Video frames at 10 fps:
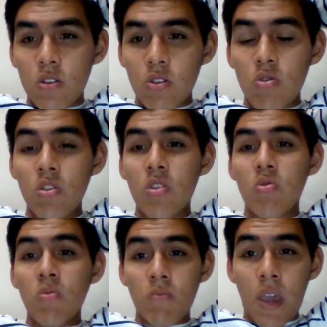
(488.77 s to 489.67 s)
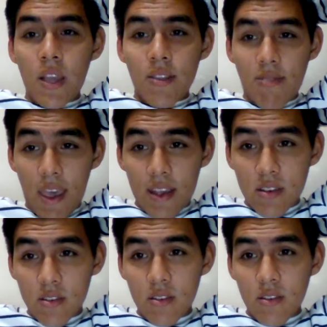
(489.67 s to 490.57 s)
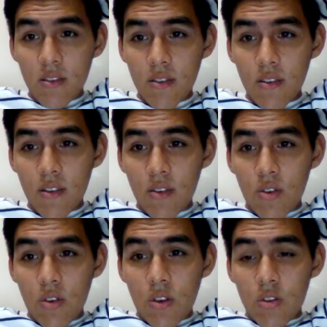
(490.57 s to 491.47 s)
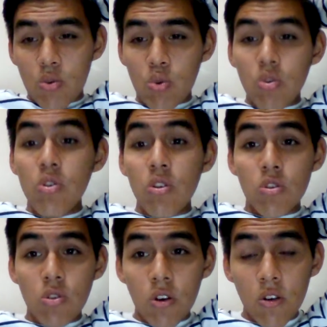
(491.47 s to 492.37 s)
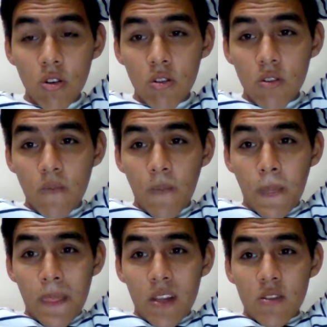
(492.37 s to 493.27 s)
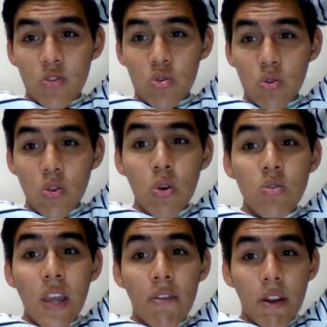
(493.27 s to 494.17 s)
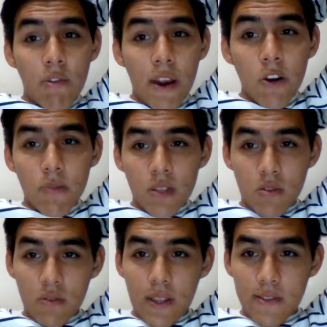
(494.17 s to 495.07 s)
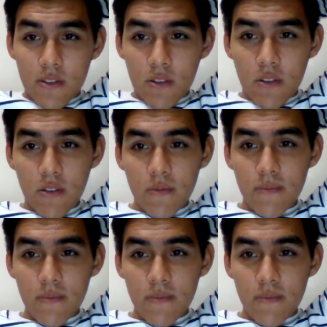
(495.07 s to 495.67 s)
You need to make tests to your soil to know the requirements of that soil.